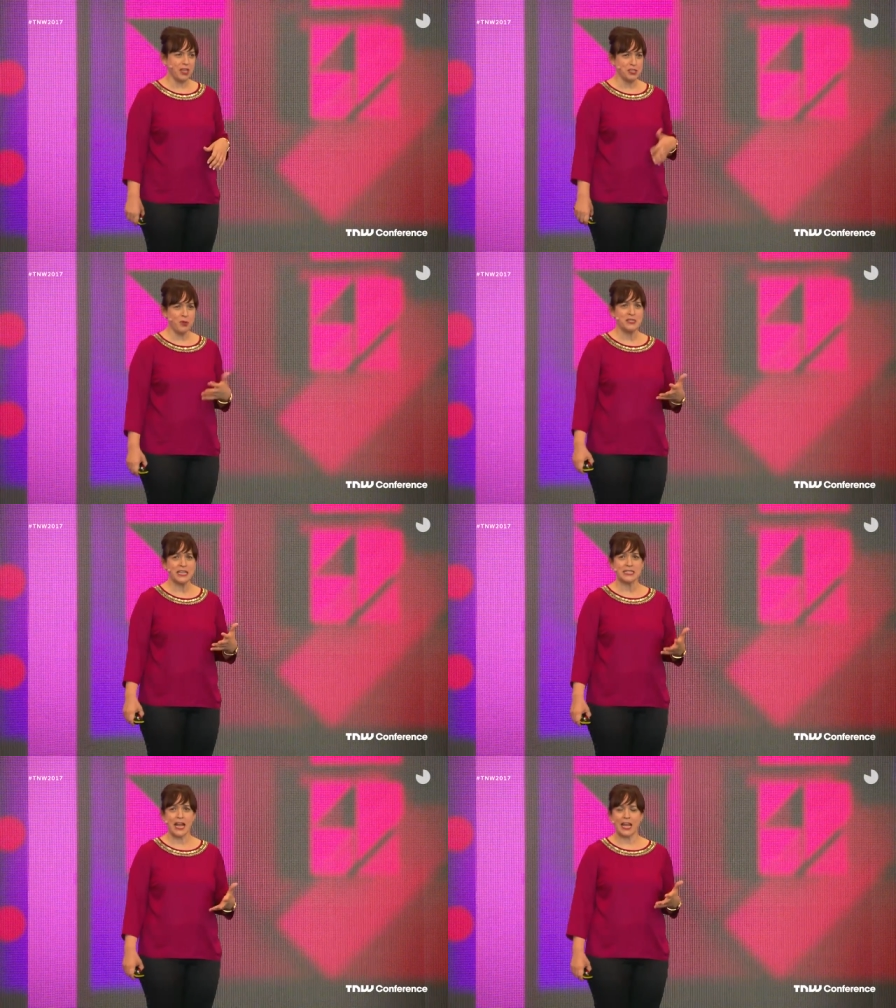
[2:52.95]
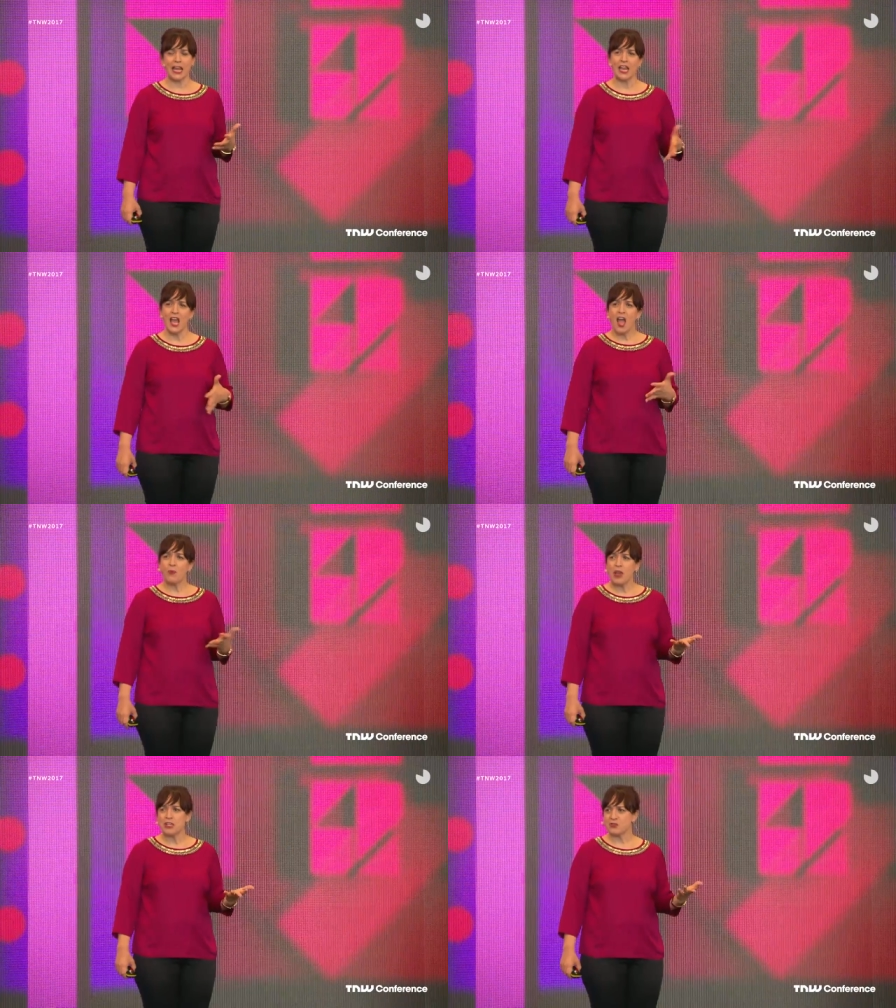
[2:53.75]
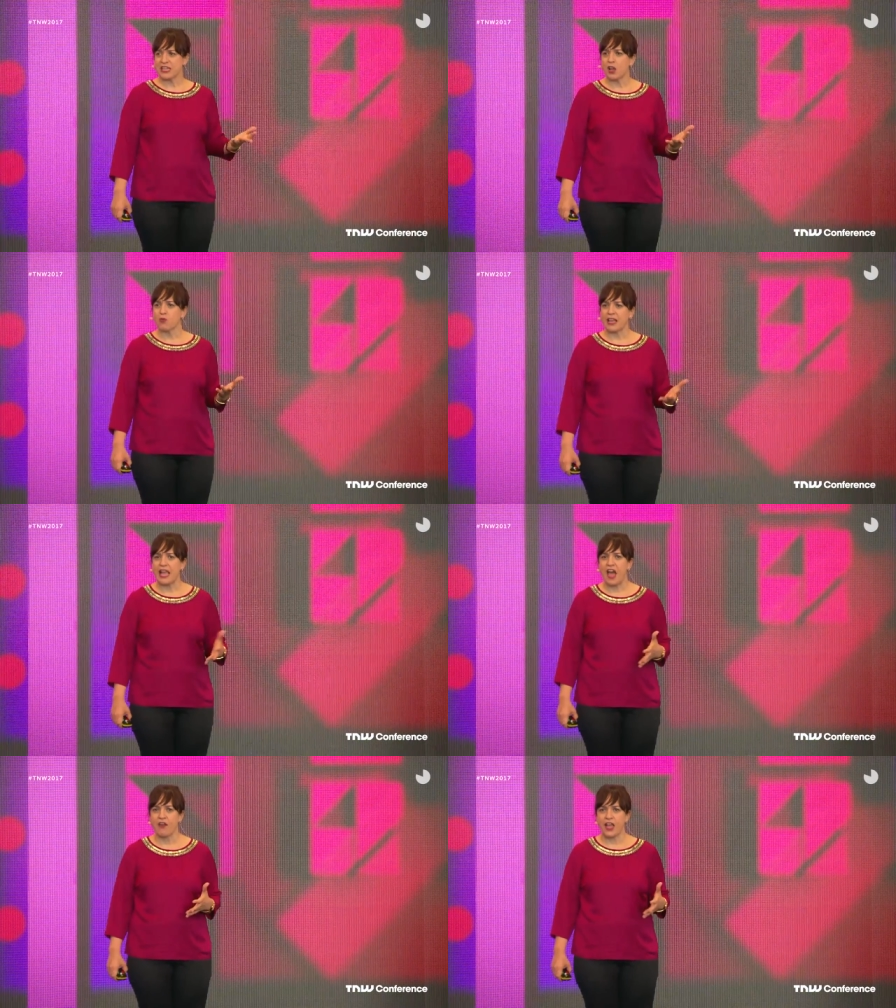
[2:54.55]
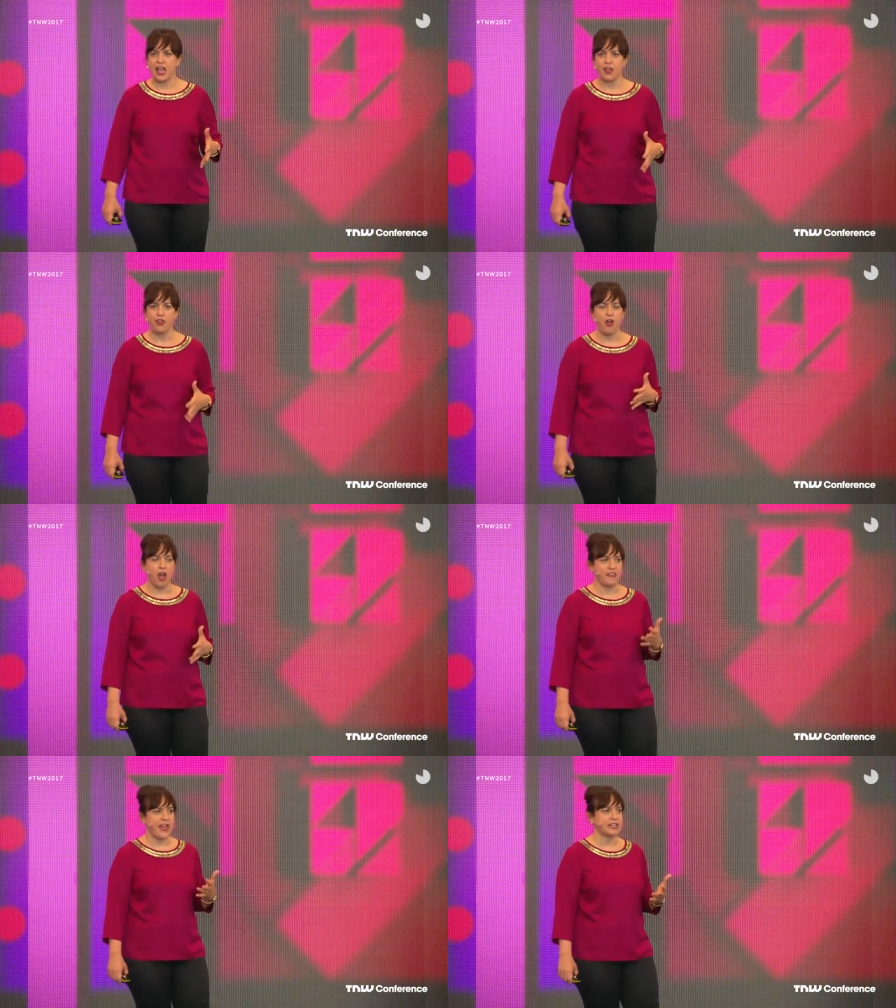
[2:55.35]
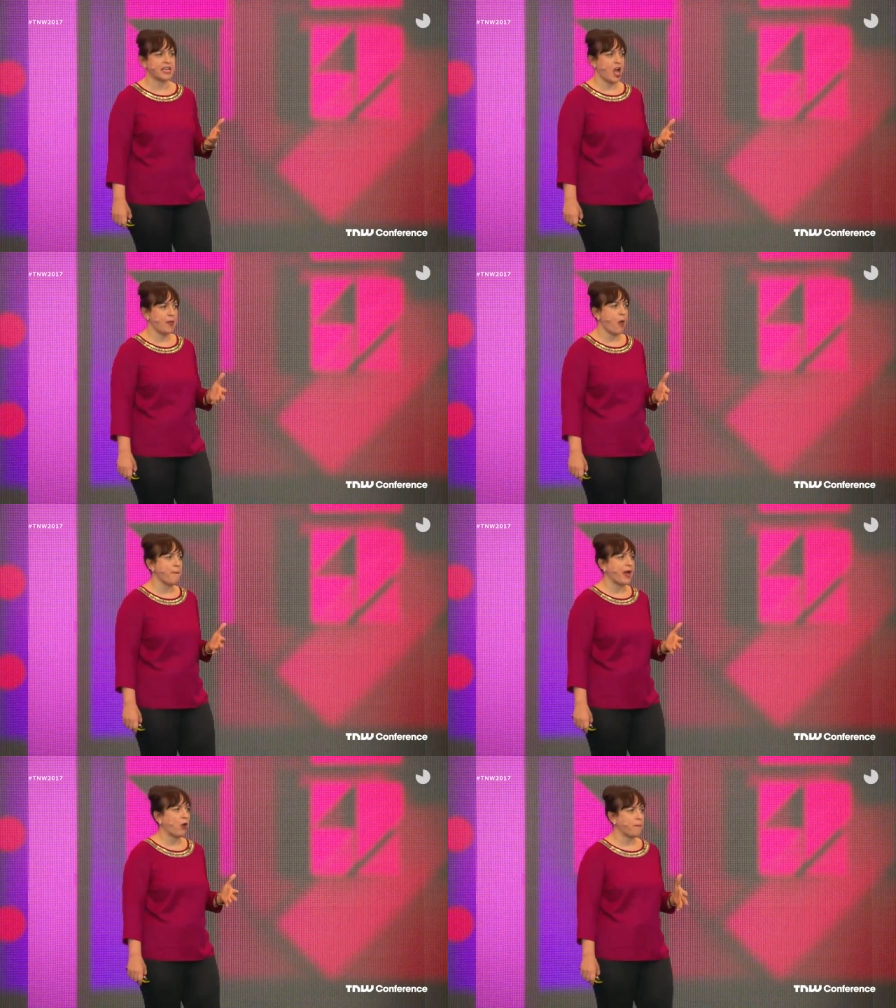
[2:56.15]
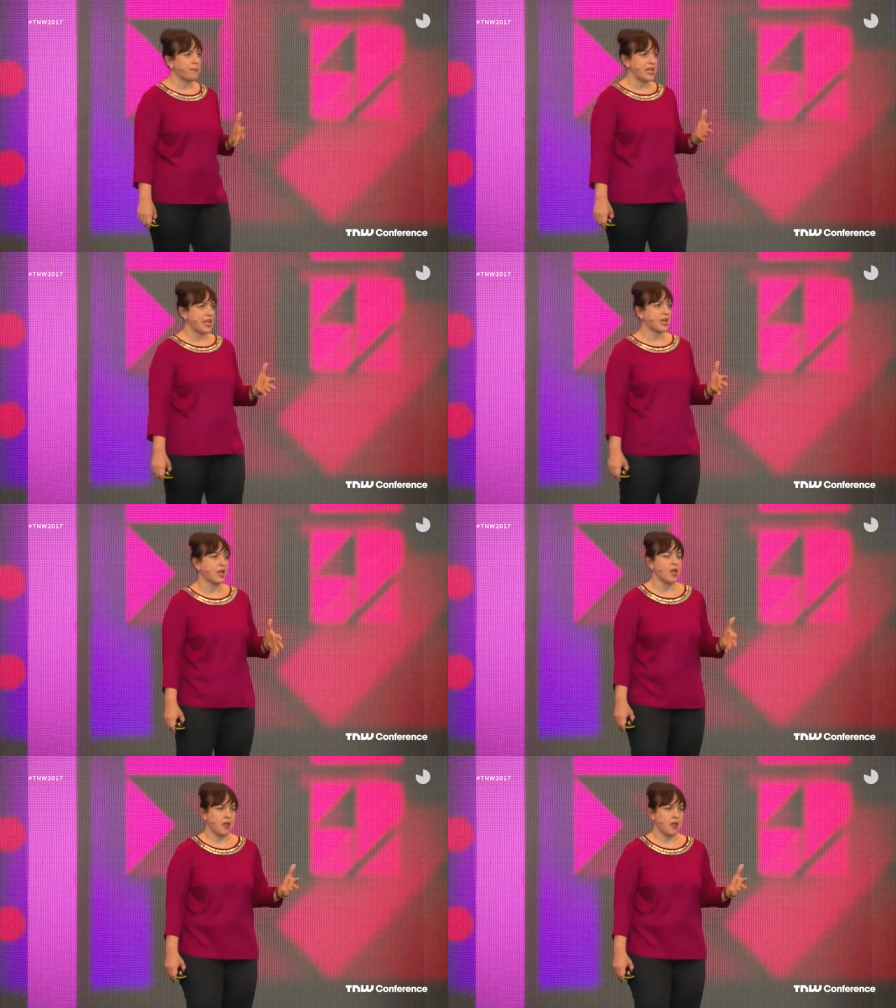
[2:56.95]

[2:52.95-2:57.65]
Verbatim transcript: So it was exciting, and we also didn't really have any thought at that time about being